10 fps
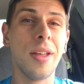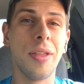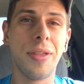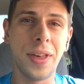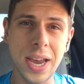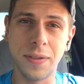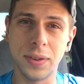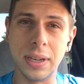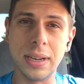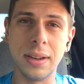
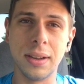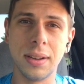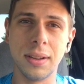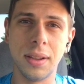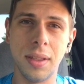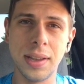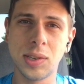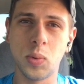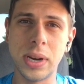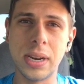Thankfully,
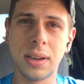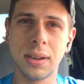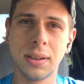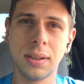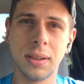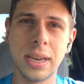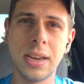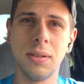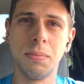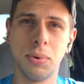this week, the
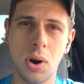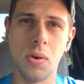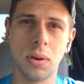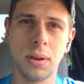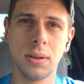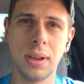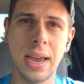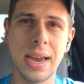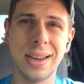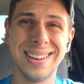heat broke,
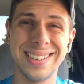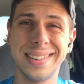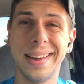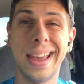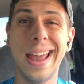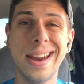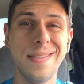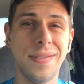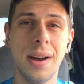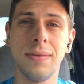and it's like
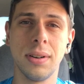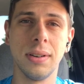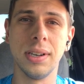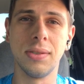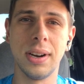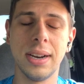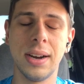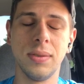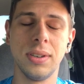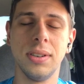85 degrees right now,
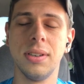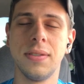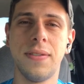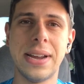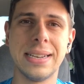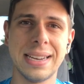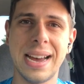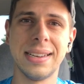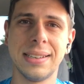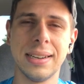which is just
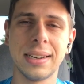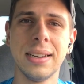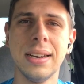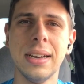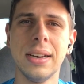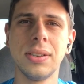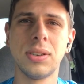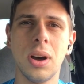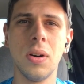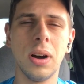fantastic.
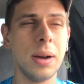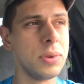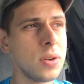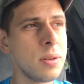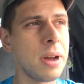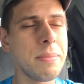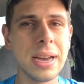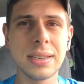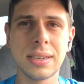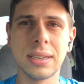So I'm doing my
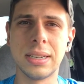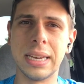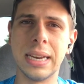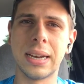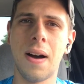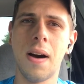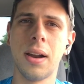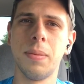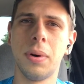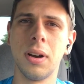best to get caught
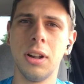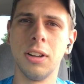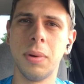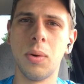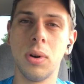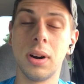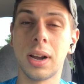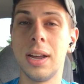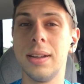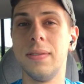up on all of my work.
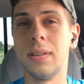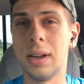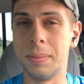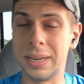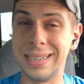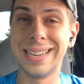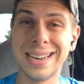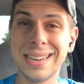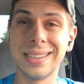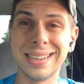I am
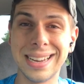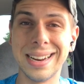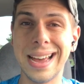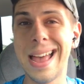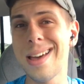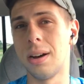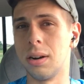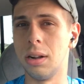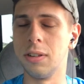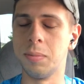intending to get ahead on
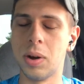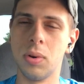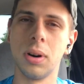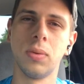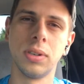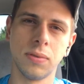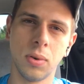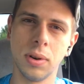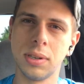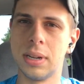all of my work, which of
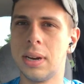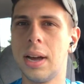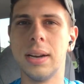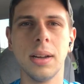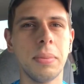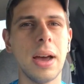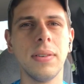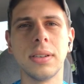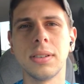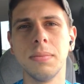course then I end up
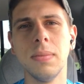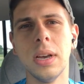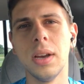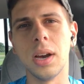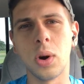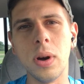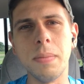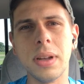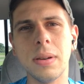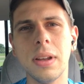having some
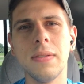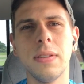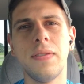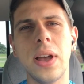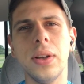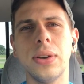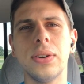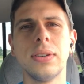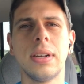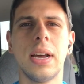equipment
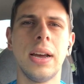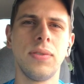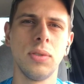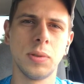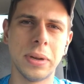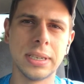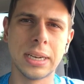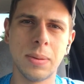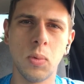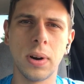failures that I have to spend
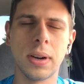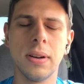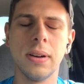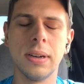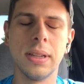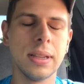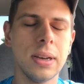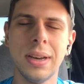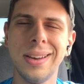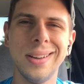time working on, and
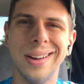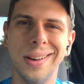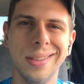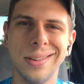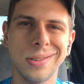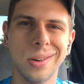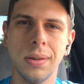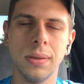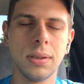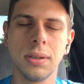you know how things
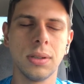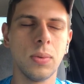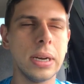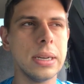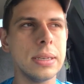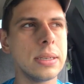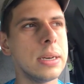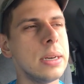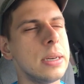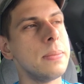go. It's just the way it is.
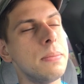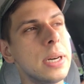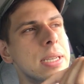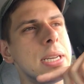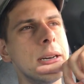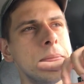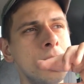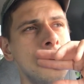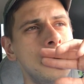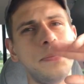But
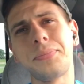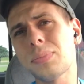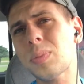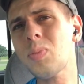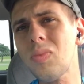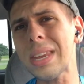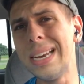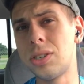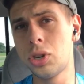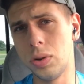
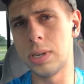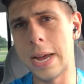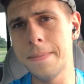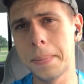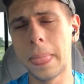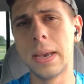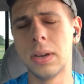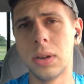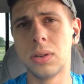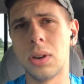it's Tuesday,
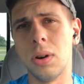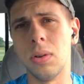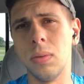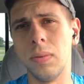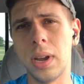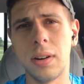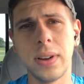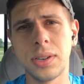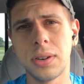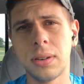so
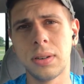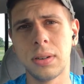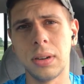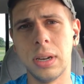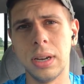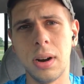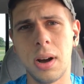Airventure in